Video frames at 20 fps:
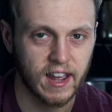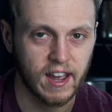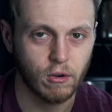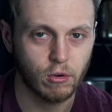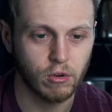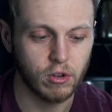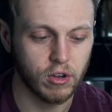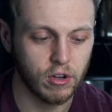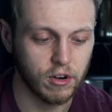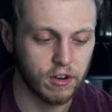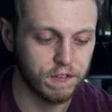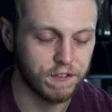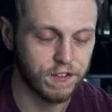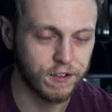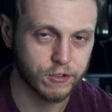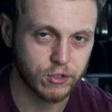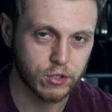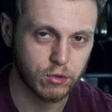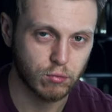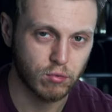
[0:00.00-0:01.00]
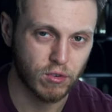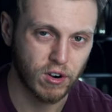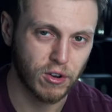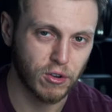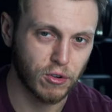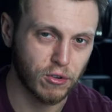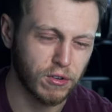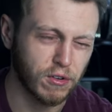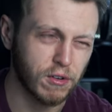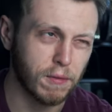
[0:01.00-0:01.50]
how good it feels to run
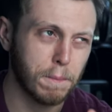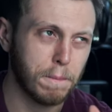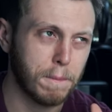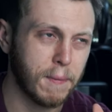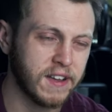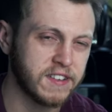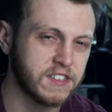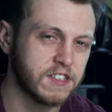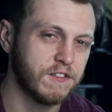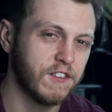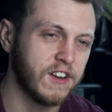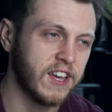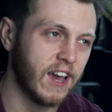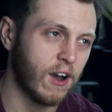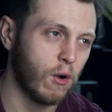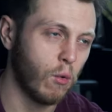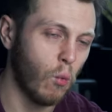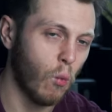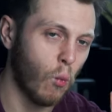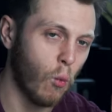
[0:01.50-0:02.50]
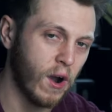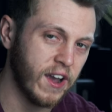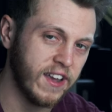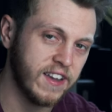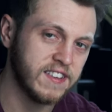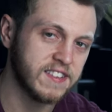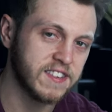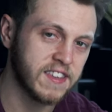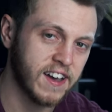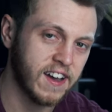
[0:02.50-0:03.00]
on massively
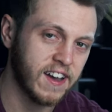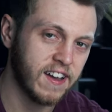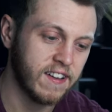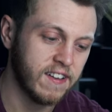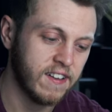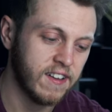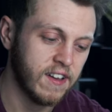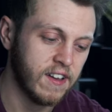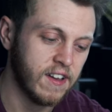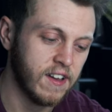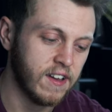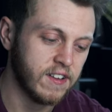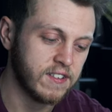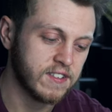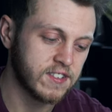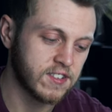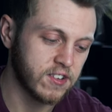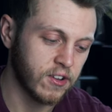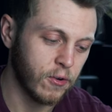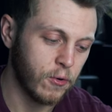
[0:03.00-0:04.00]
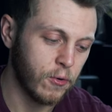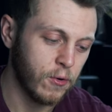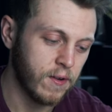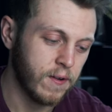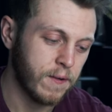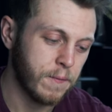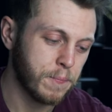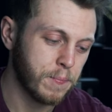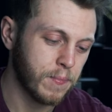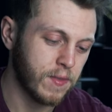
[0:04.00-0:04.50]
outweighs that. So
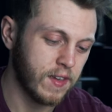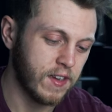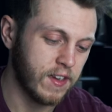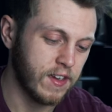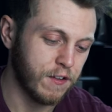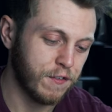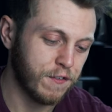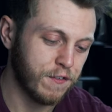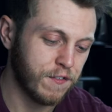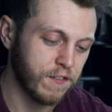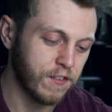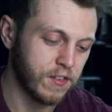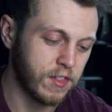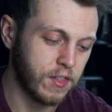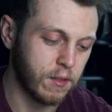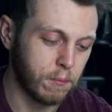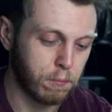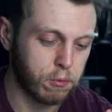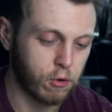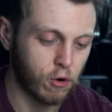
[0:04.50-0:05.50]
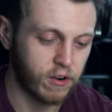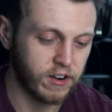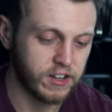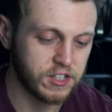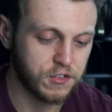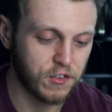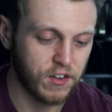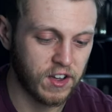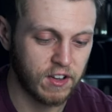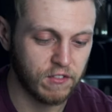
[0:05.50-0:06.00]
if the
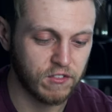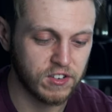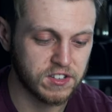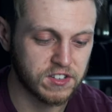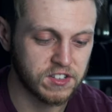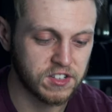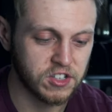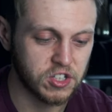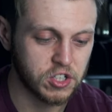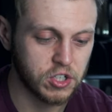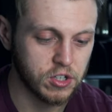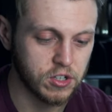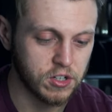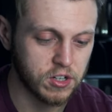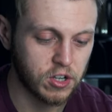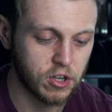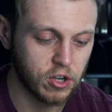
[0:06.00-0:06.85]
price for having such good